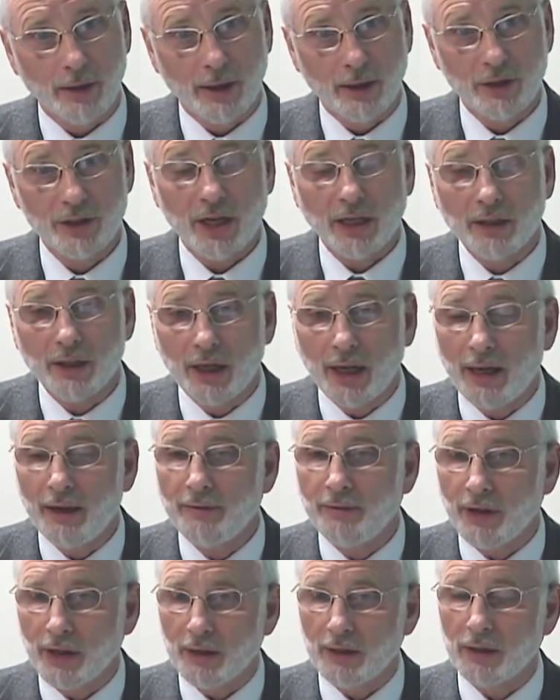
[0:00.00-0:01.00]
in
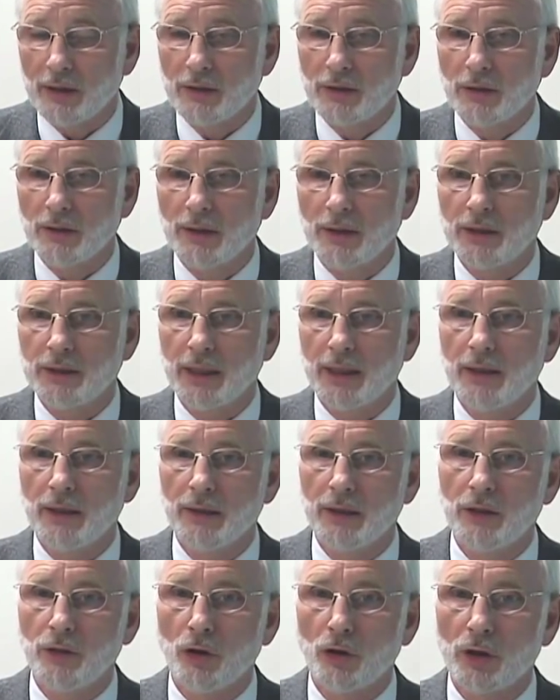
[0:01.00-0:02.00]
Scandinavia,
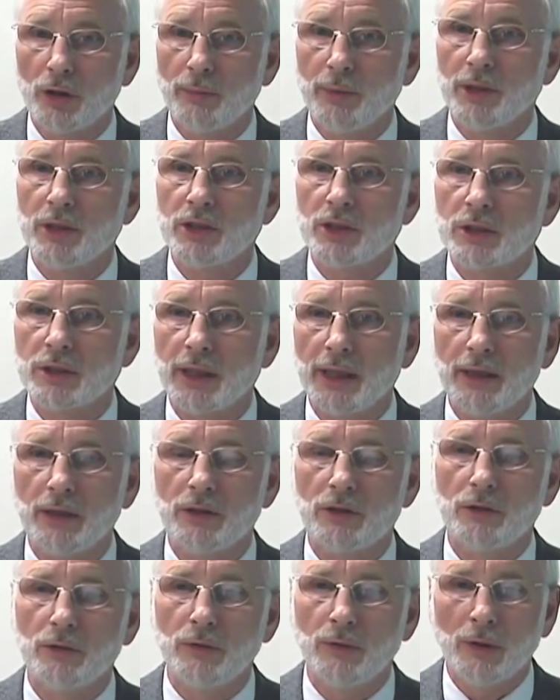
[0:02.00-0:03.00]
the documents
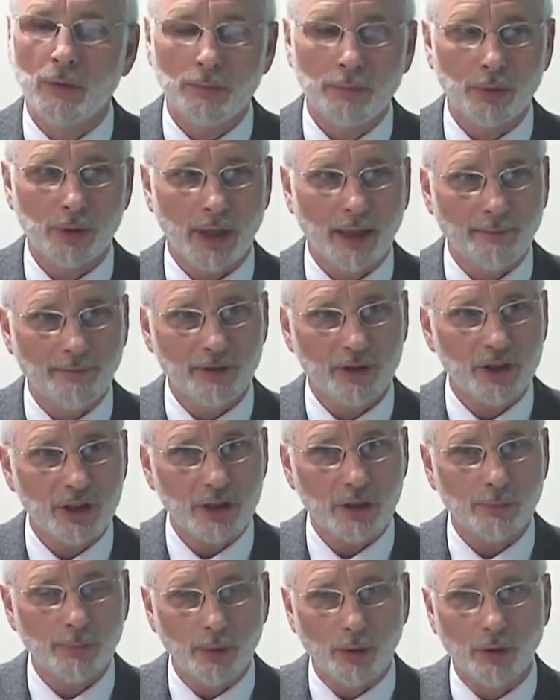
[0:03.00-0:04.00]
tend to put
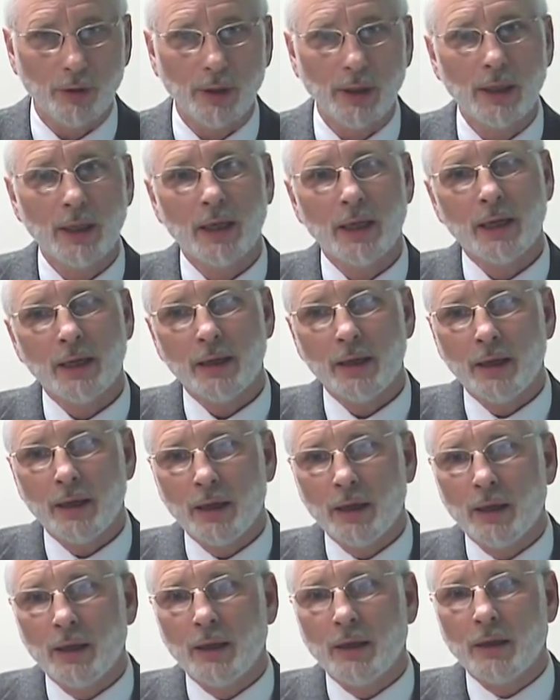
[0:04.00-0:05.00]
emphasis upon
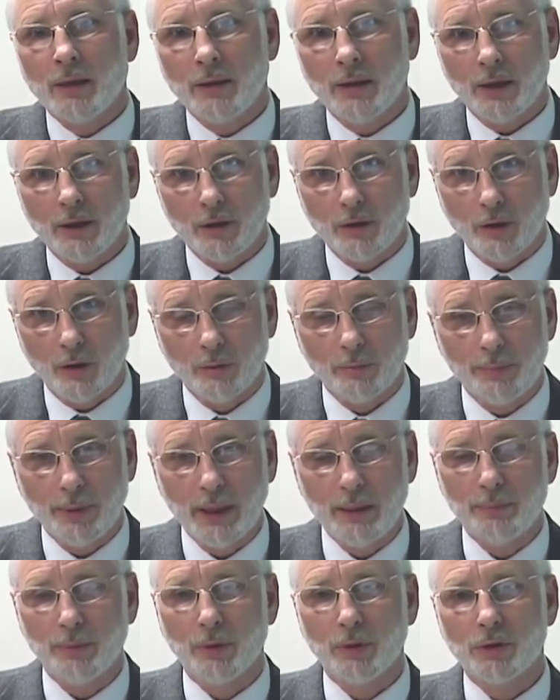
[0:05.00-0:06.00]
that young
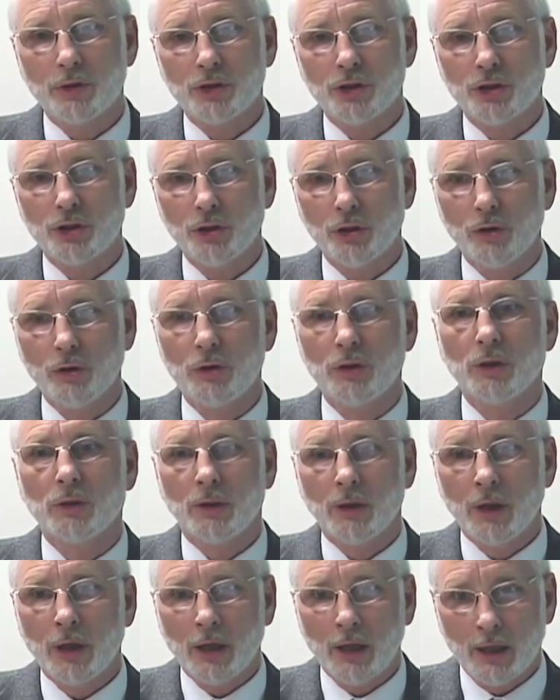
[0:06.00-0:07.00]
people should
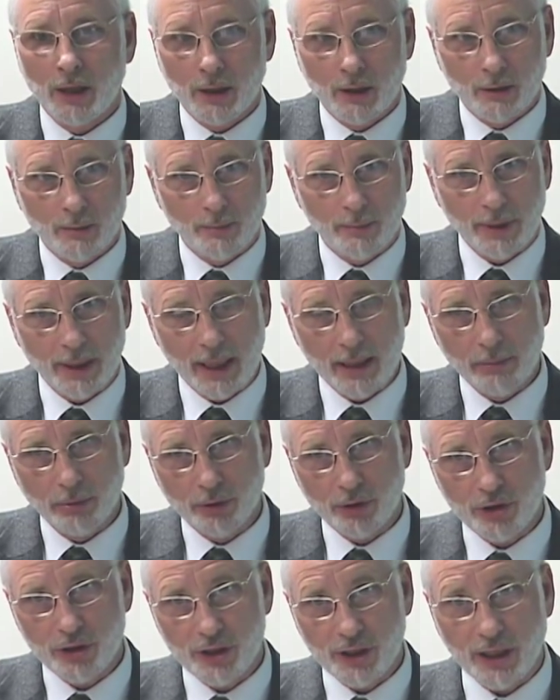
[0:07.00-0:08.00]
be
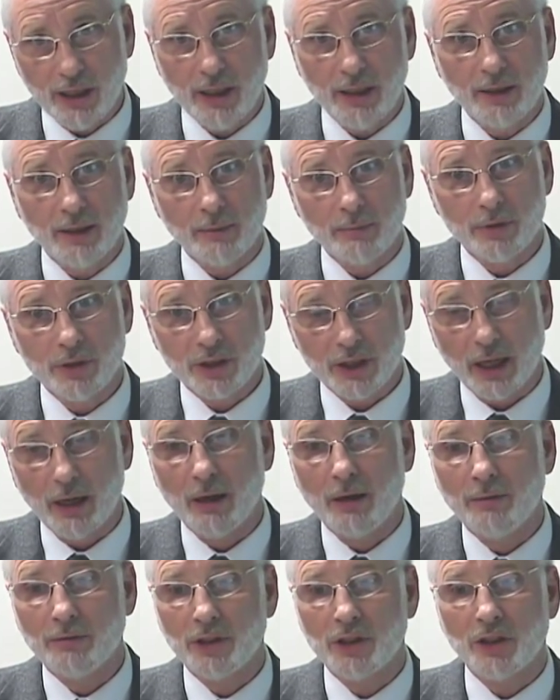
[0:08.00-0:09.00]
able to see
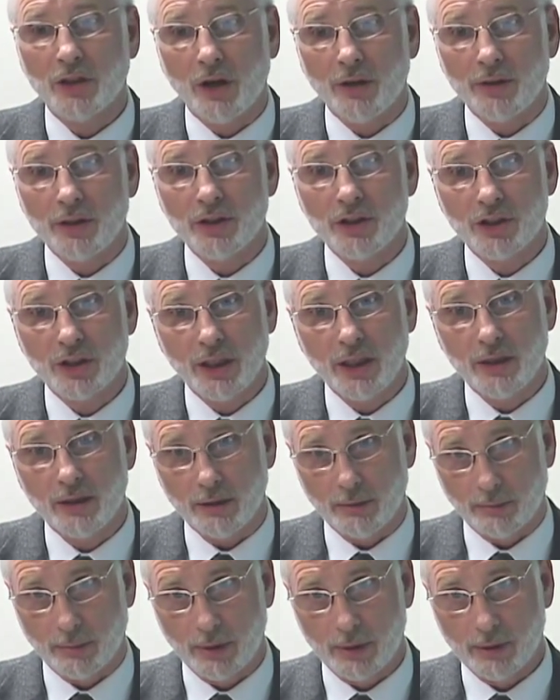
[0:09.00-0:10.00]
themselves as others see
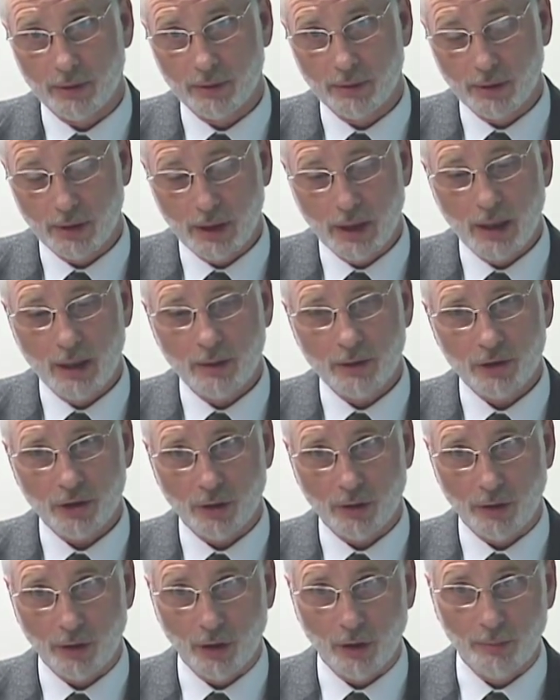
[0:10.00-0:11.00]
them.
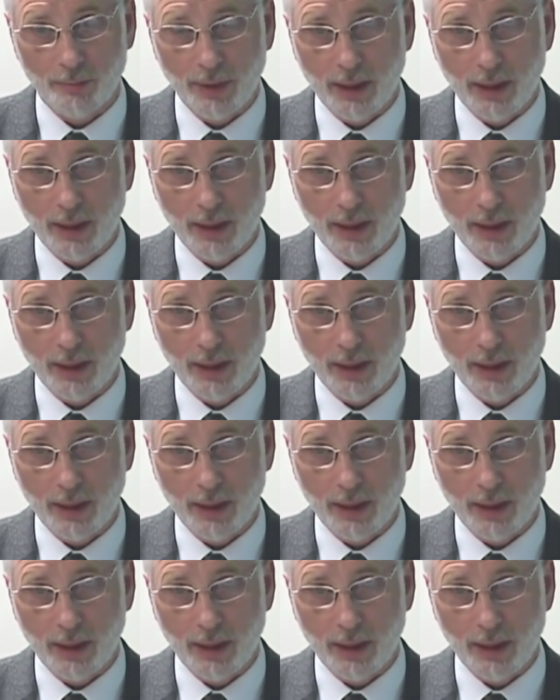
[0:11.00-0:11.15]
So young